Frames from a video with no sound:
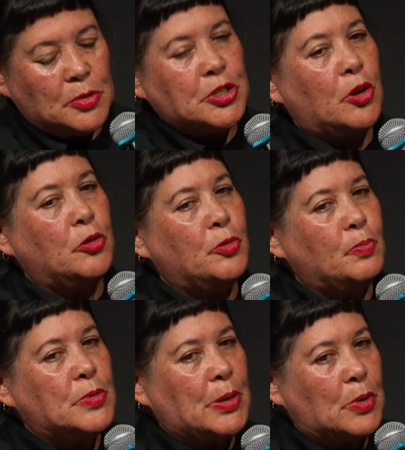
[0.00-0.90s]
So
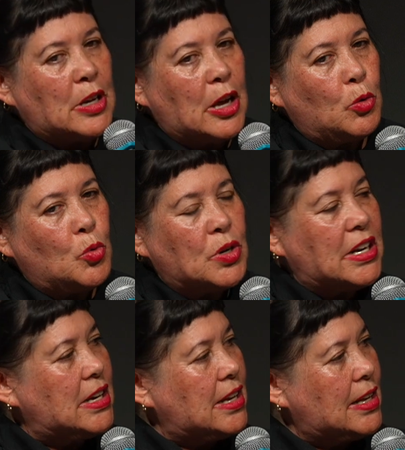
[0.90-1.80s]
someone like
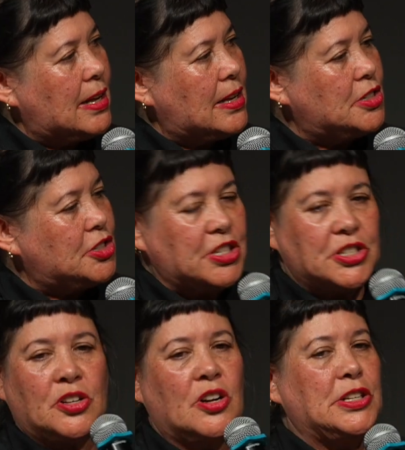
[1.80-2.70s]
Orenega,
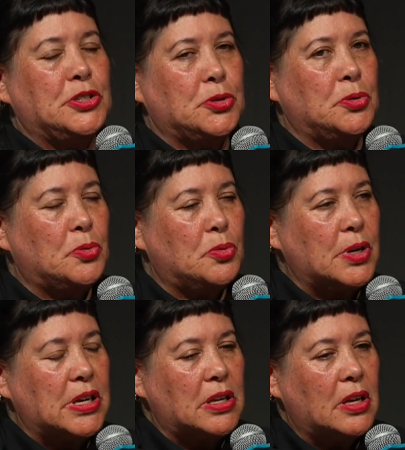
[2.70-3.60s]
she's Ngai
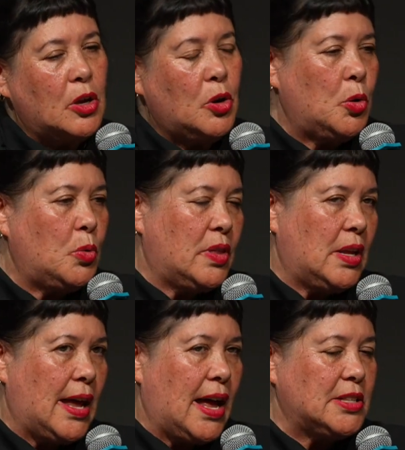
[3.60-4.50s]
Tūhoi, who were
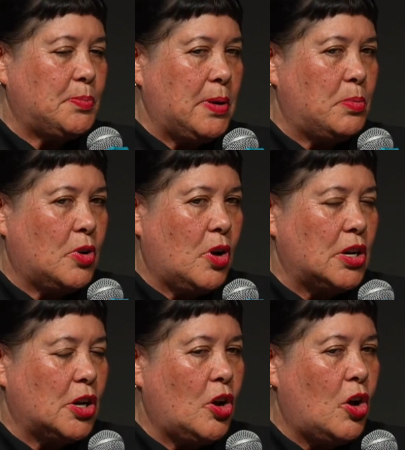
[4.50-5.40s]
the last people
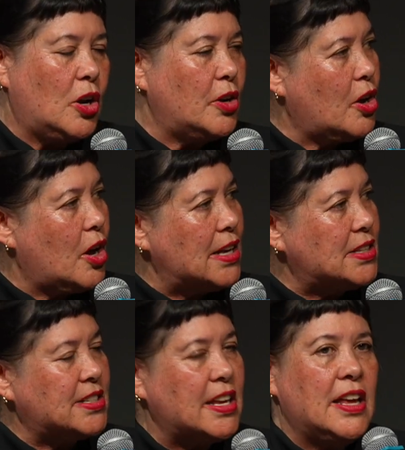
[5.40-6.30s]
kind of
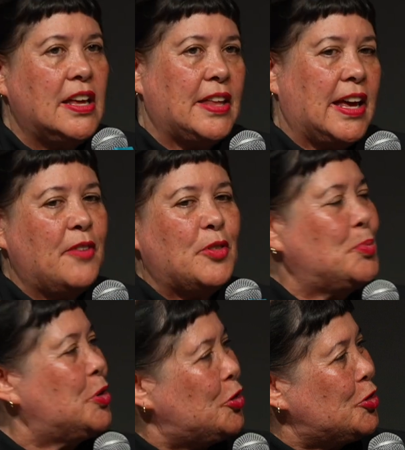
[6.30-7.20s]
colonised. They have a
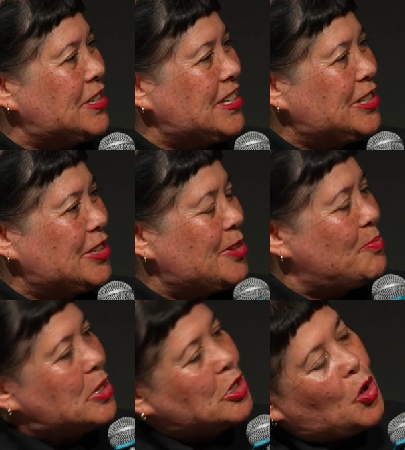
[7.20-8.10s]
purity to
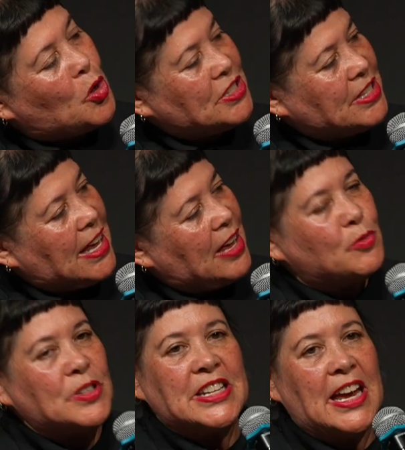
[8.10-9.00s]
them because they
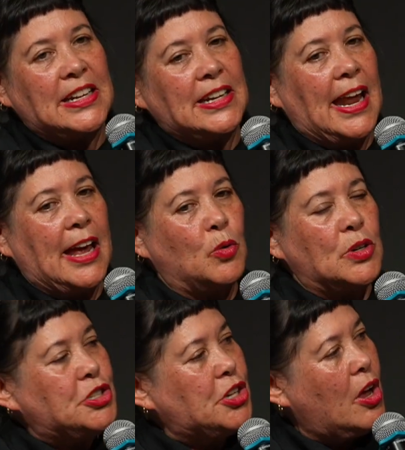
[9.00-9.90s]
have retained
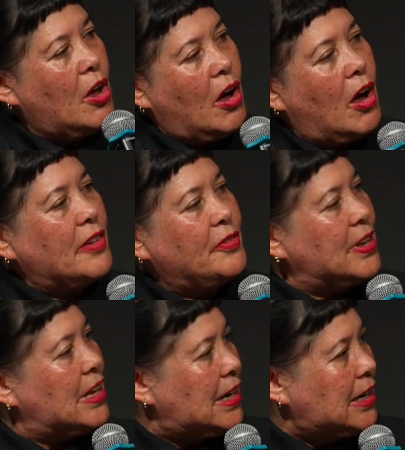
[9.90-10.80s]
language, I
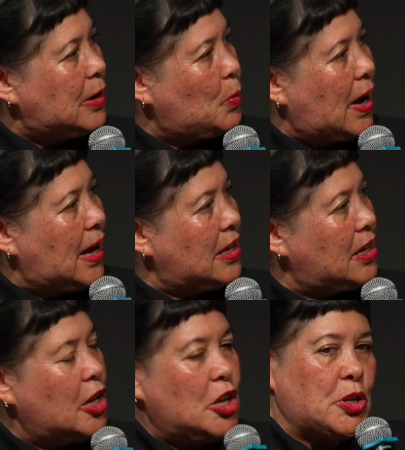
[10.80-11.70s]
feel anyway.
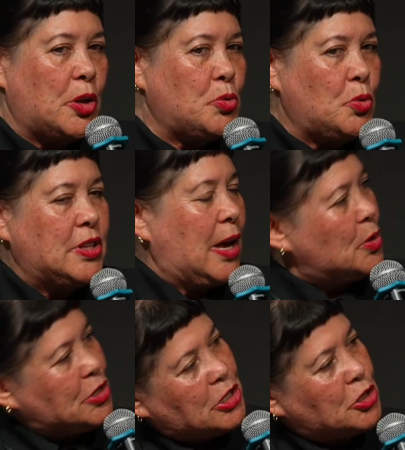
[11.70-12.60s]
So I thought that
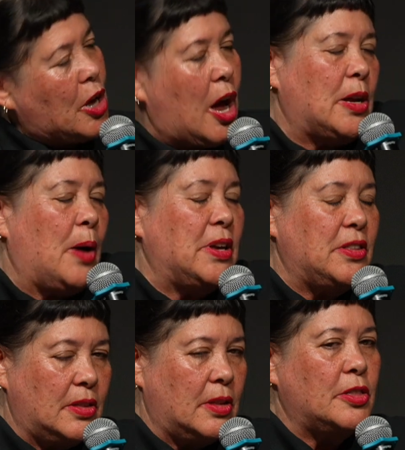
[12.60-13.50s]
was I
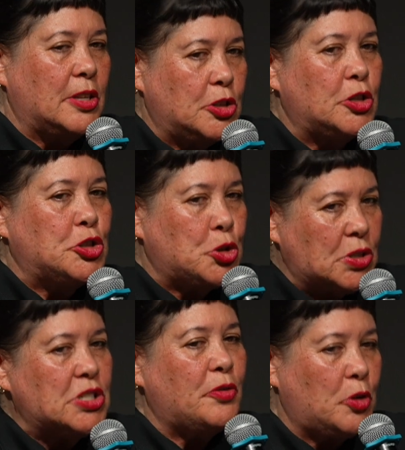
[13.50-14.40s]
mean, the
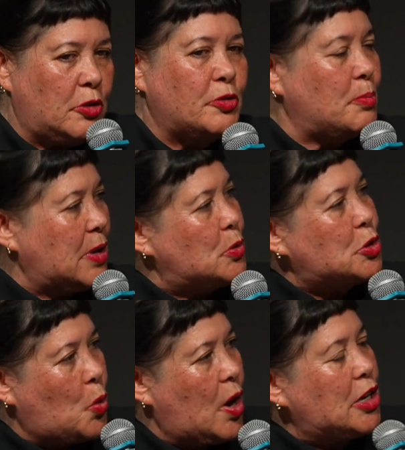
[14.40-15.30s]
choice of her for me
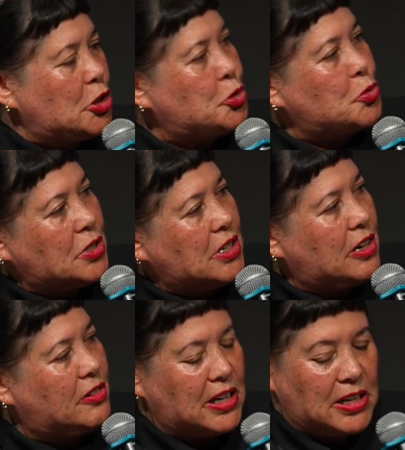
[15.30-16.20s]
was quite
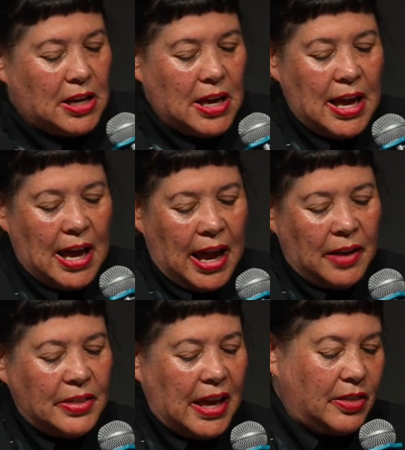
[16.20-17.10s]
extraordinary.
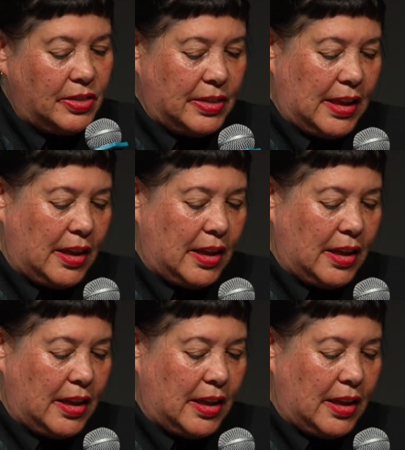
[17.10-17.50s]
And that